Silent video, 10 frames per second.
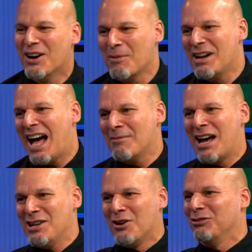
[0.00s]
I'm
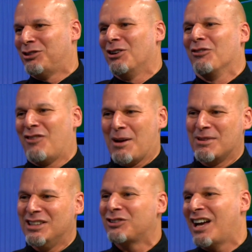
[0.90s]
not a Norv Turner fan,
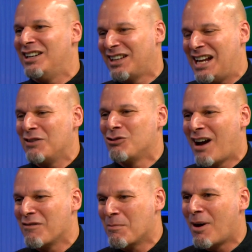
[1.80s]
but this guy can't even
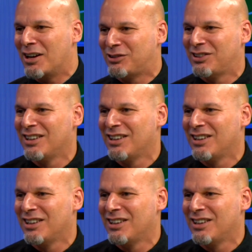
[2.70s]
drive the bus.